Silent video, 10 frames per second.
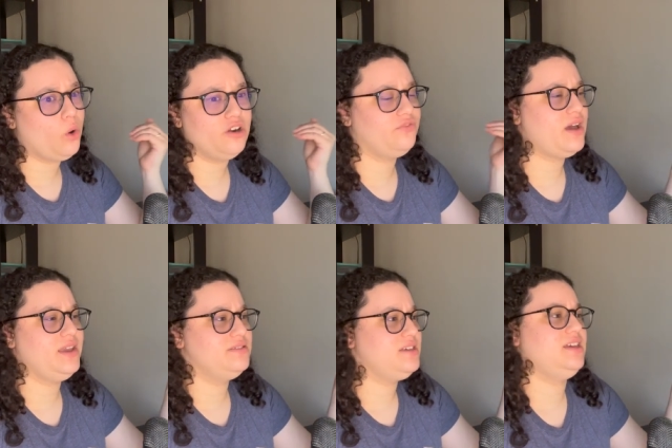
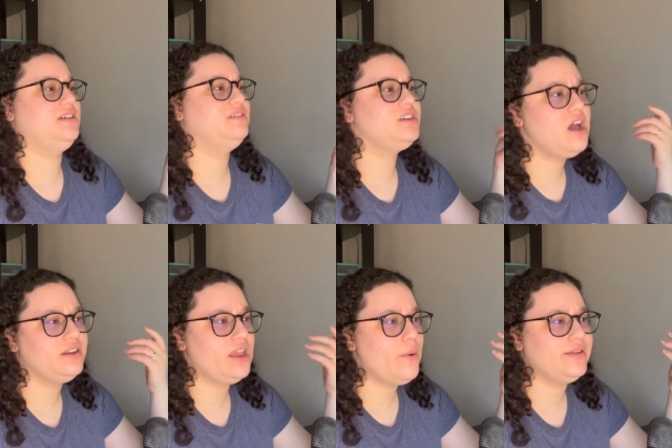horrifying thing that
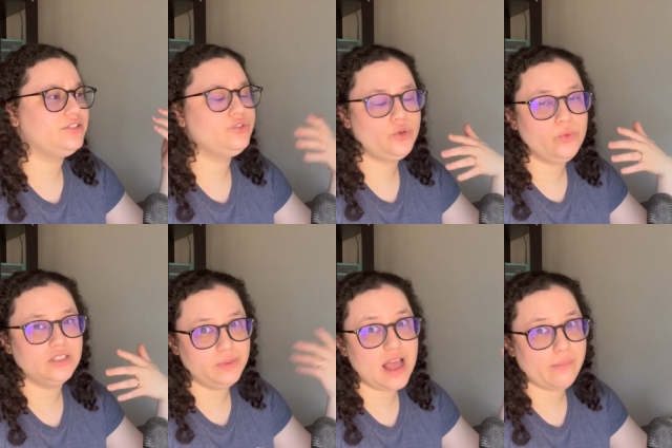Kanye West, who
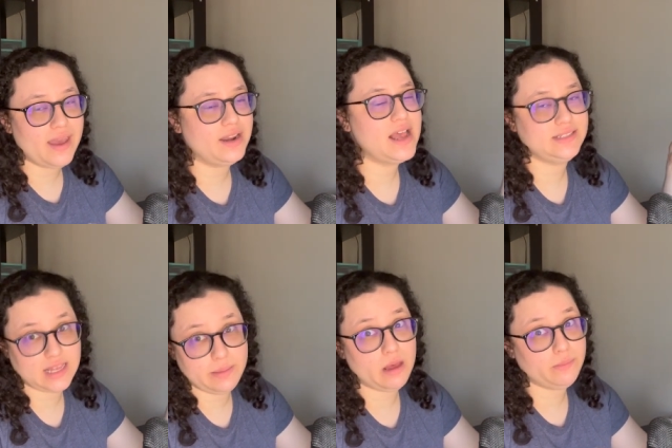is a black man, has
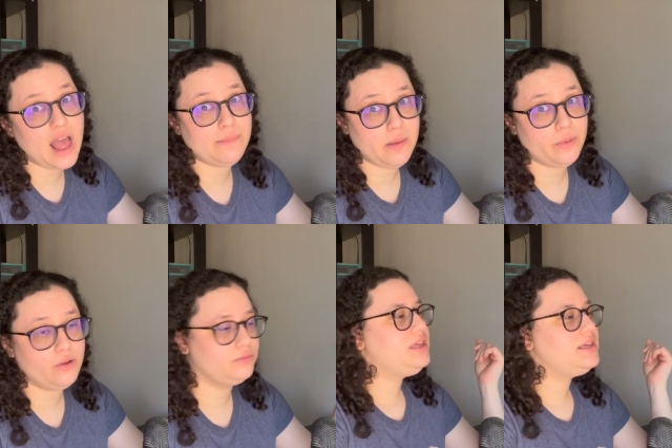said about black
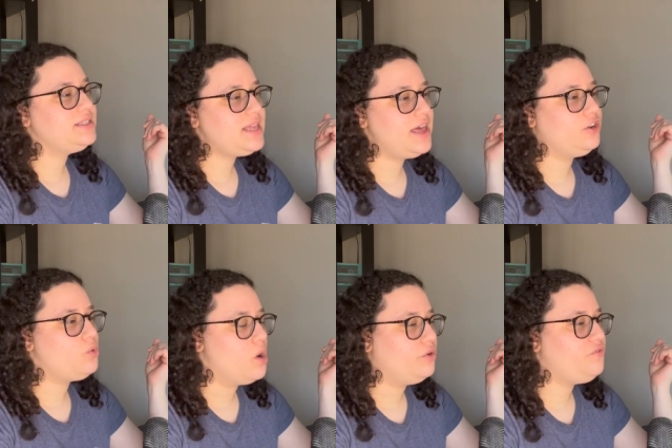people. He has said,
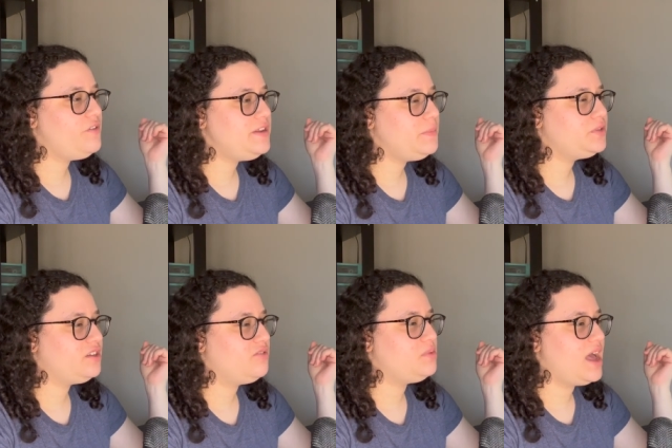quote,
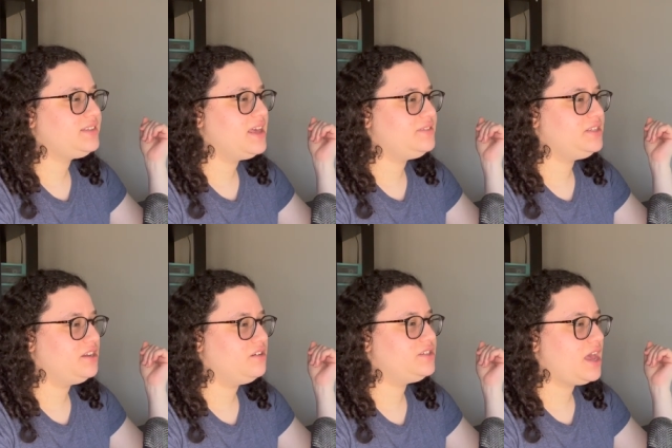50% of black deaths a
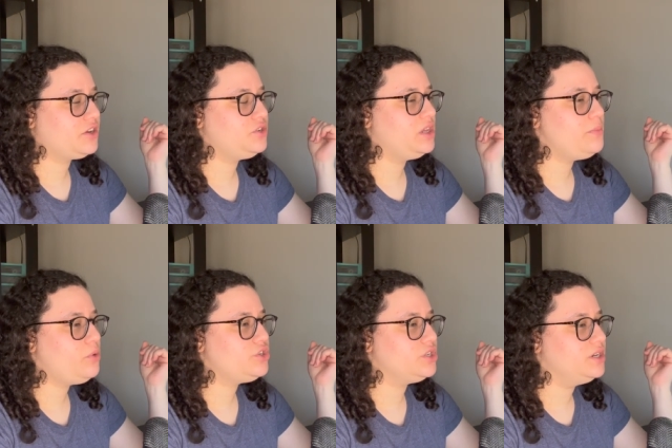year is actually
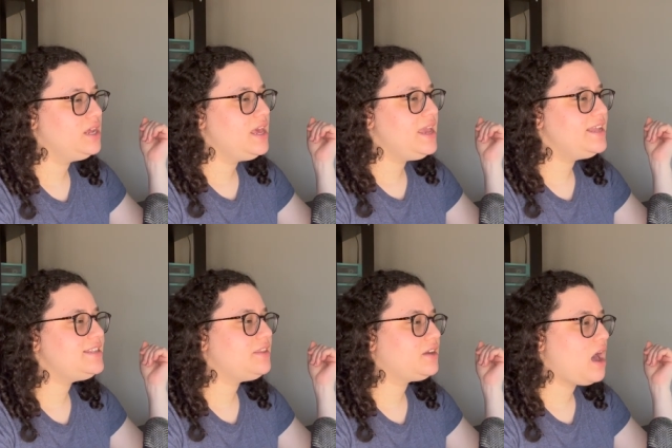abortion. It's
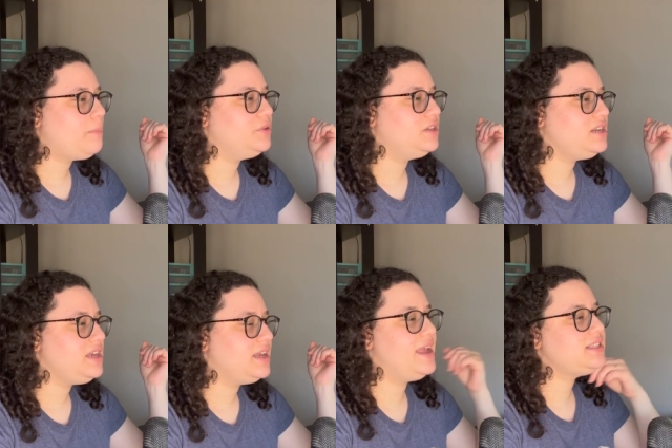not the cop with the
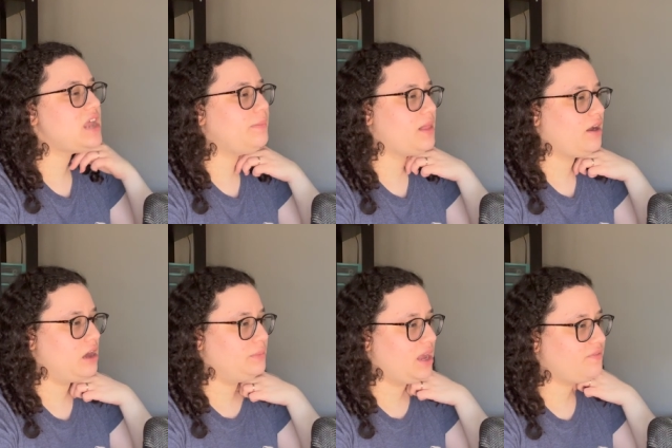knee. It's not black
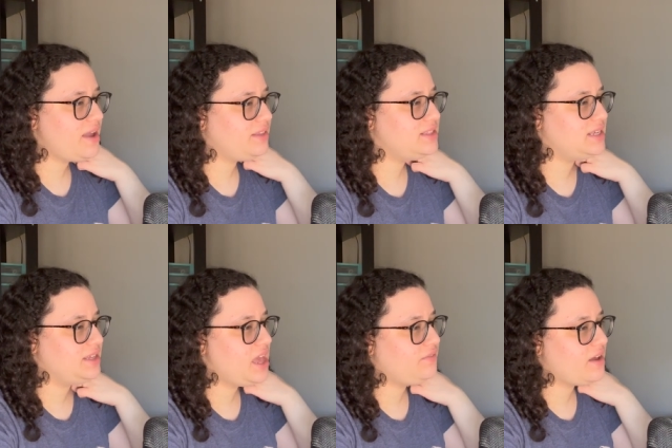on black violence and
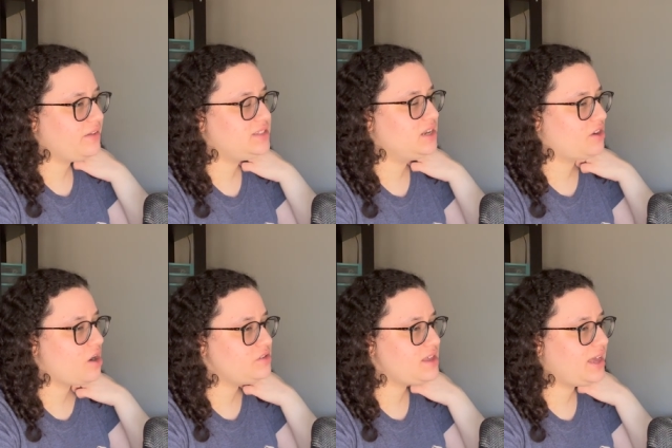gang violence, not
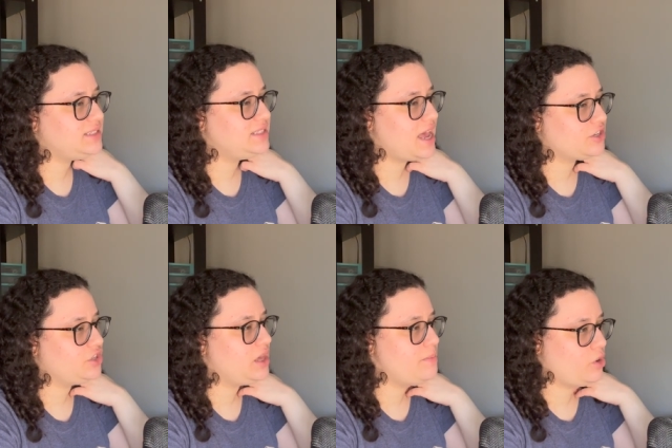heart attacks. It's
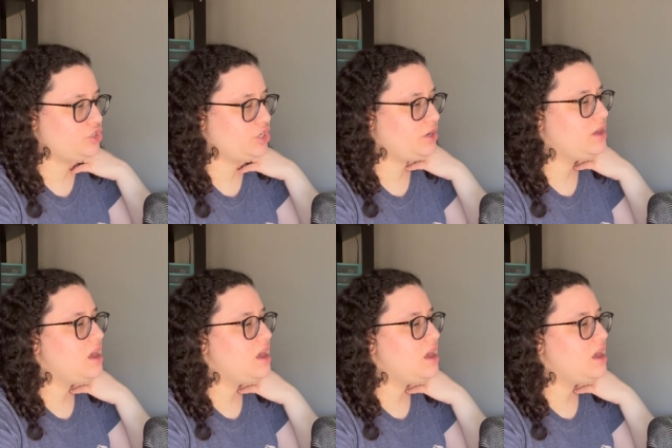actually abortion.